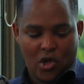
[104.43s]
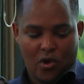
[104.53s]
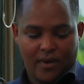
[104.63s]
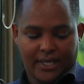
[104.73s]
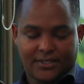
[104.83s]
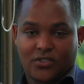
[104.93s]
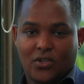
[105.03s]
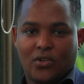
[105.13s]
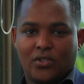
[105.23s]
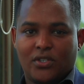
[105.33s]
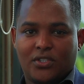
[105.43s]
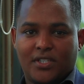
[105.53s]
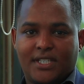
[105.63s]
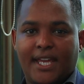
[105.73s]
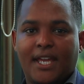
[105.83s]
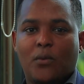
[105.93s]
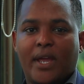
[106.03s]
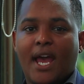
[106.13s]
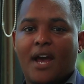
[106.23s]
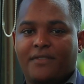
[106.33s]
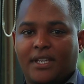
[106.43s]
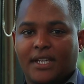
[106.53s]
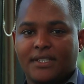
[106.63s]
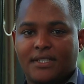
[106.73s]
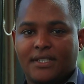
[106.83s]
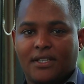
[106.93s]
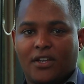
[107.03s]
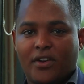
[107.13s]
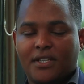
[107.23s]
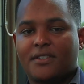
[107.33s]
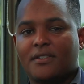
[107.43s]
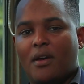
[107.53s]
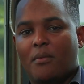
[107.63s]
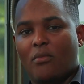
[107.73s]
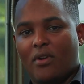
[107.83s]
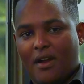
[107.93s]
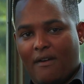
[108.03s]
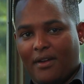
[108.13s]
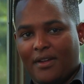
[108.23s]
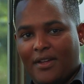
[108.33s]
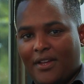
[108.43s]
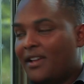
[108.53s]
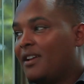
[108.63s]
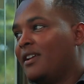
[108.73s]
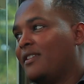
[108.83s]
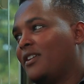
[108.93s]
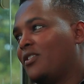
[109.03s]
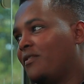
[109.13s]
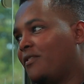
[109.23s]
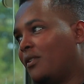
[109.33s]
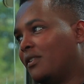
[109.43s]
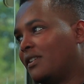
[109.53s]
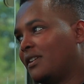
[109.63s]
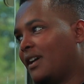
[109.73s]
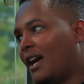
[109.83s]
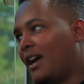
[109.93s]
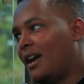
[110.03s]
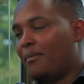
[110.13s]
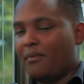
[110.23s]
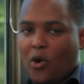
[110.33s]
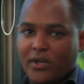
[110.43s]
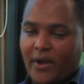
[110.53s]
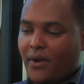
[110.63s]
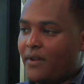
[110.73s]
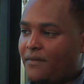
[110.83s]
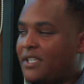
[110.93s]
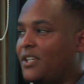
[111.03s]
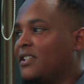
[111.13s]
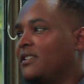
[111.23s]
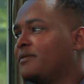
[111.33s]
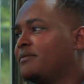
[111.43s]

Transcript: All right. So today we have a guest, Chris Mugarura. Thank you for honoring our invitation.